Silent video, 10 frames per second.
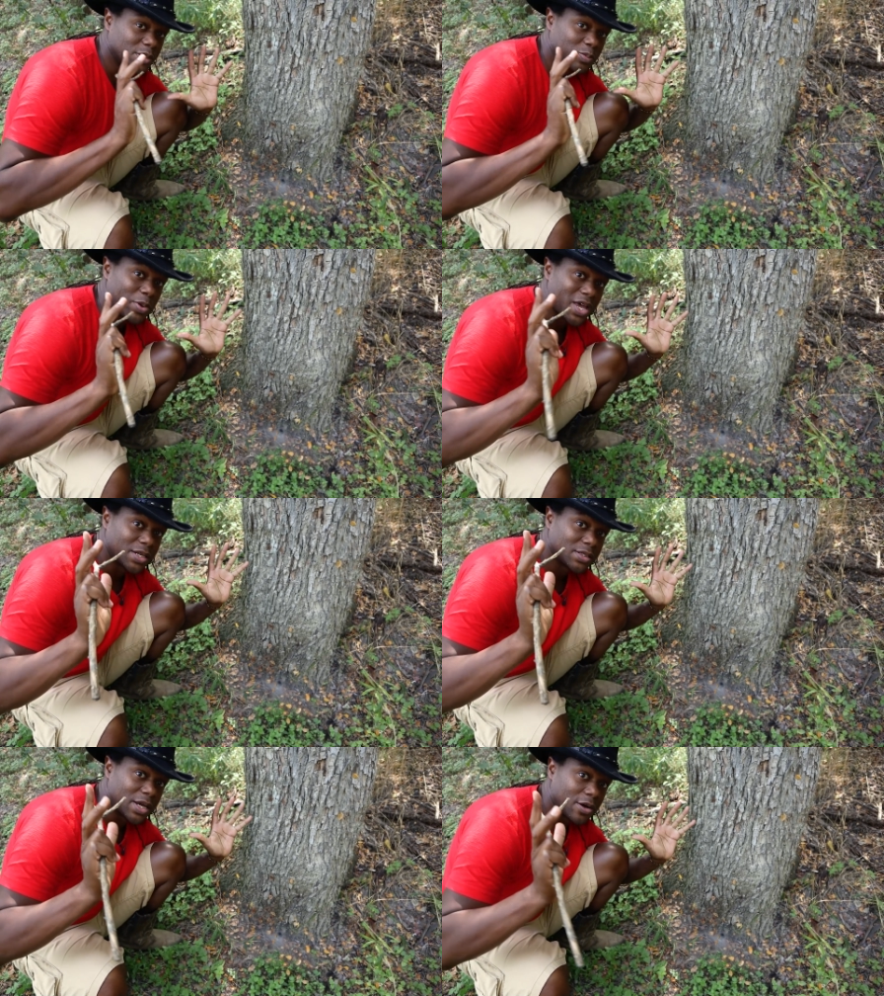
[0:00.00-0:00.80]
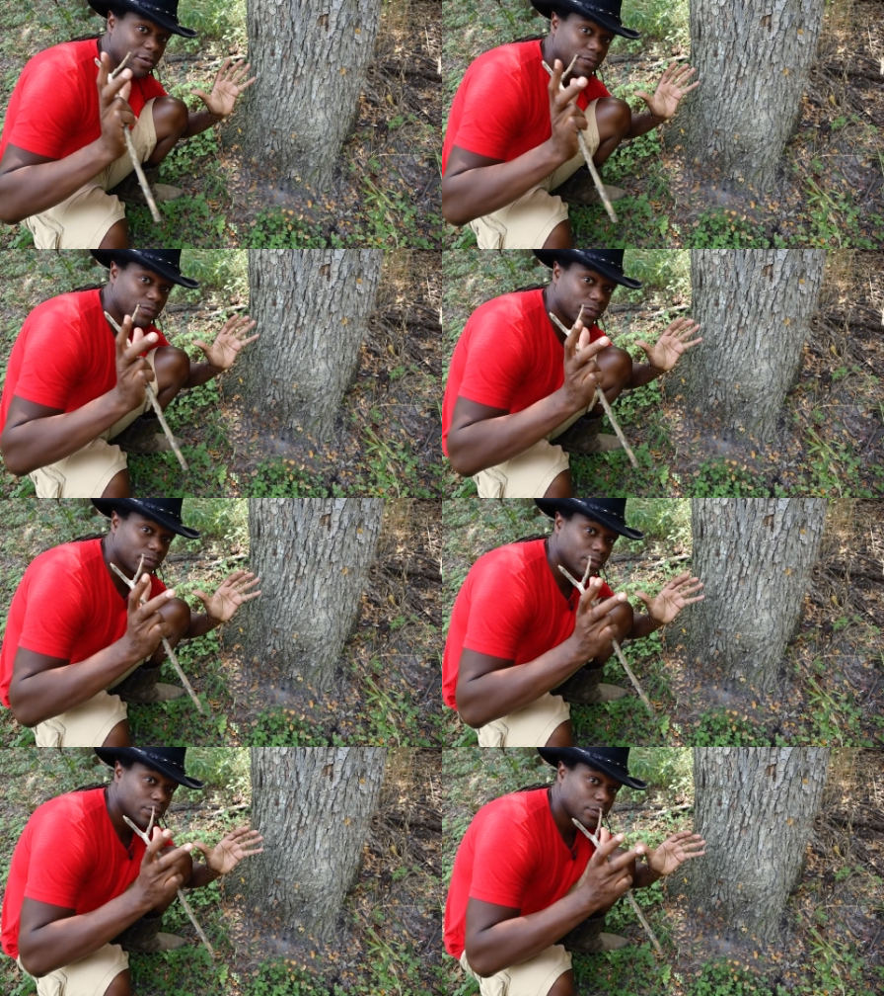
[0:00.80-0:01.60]
spans out
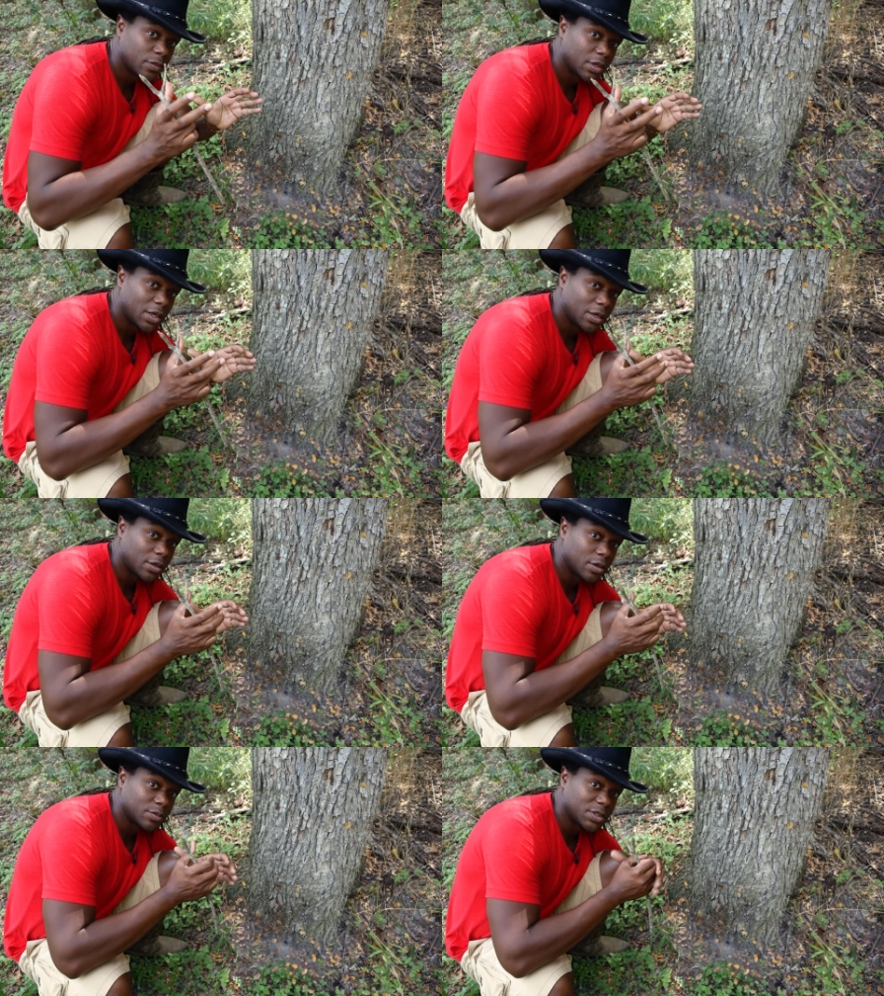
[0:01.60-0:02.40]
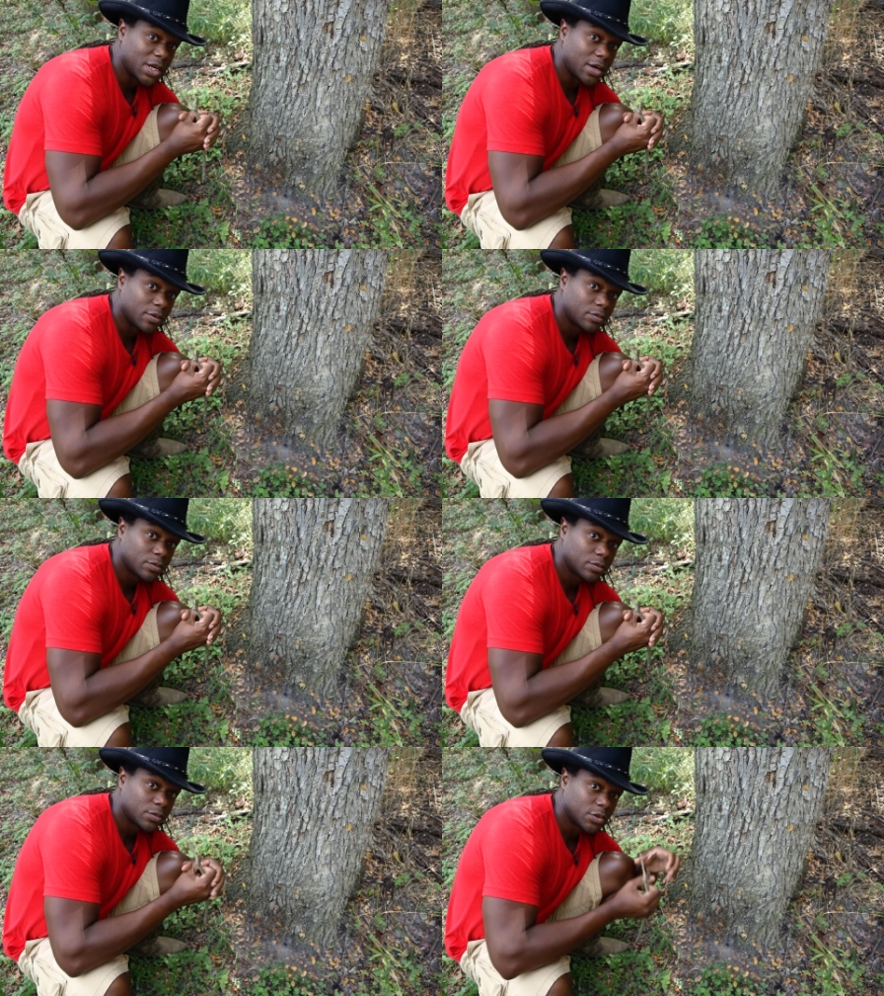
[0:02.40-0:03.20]
and it comes down
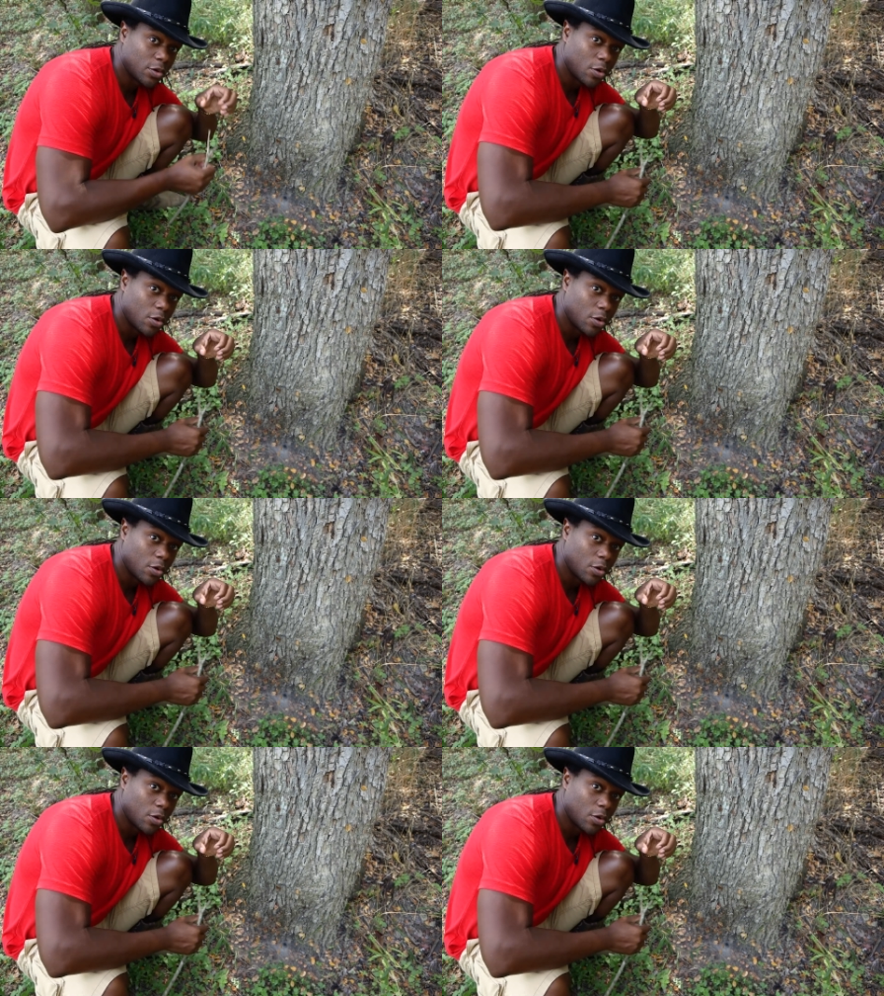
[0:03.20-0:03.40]
to